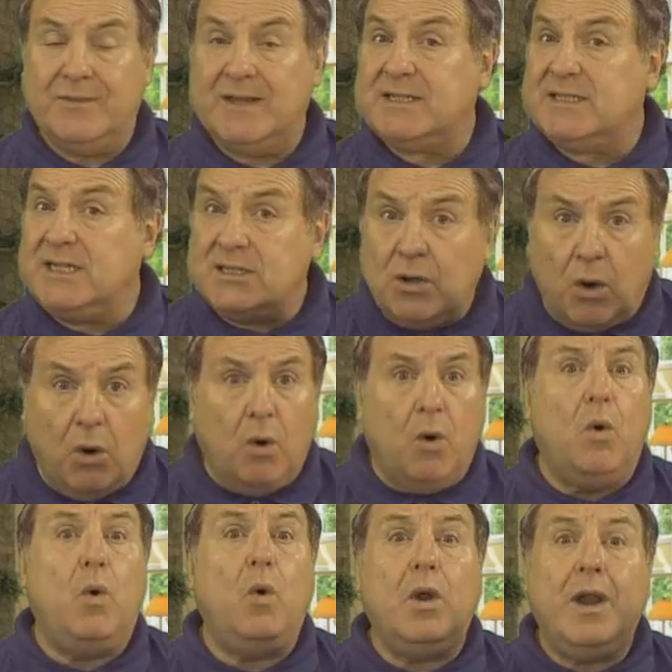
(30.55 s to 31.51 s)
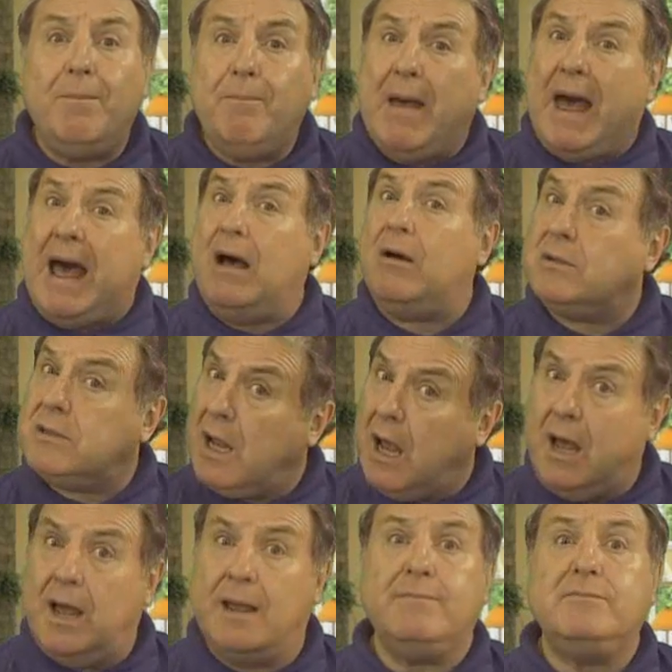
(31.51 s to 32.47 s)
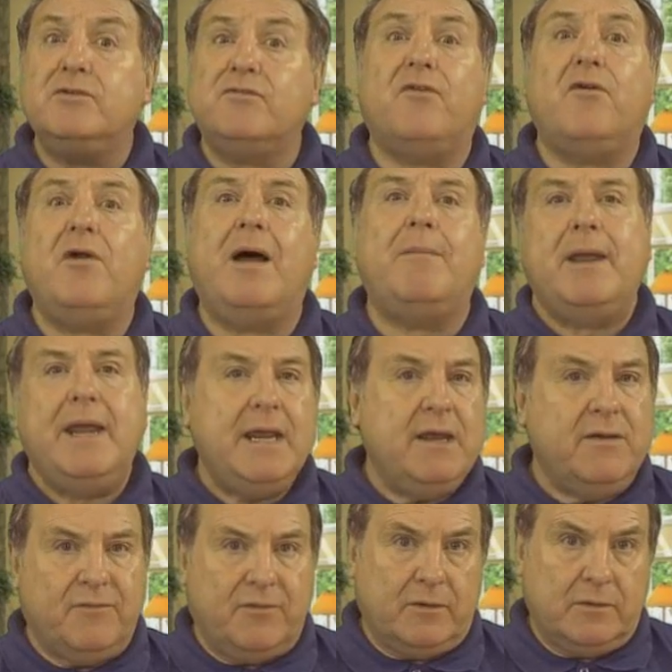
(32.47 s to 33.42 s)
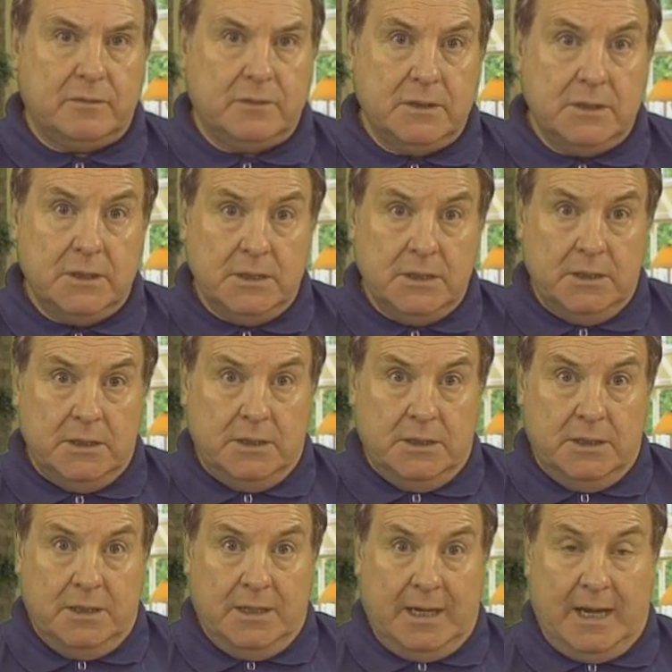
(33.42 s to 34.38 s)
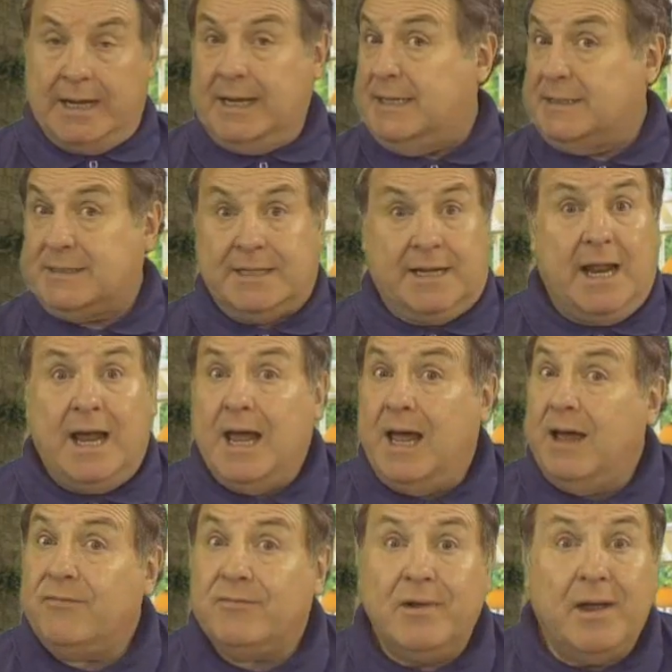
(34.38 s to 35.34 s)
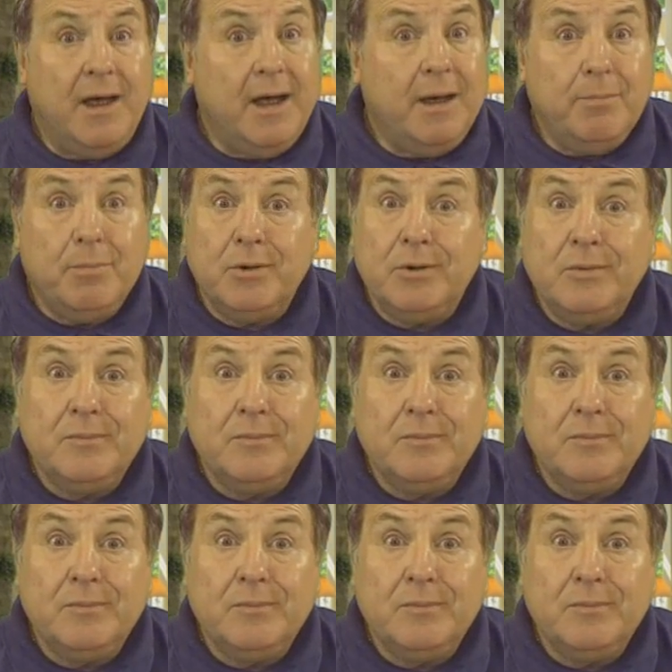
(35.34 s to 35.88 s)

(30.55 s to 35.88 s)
This is all about times for upheaval, and it's going to have to happen.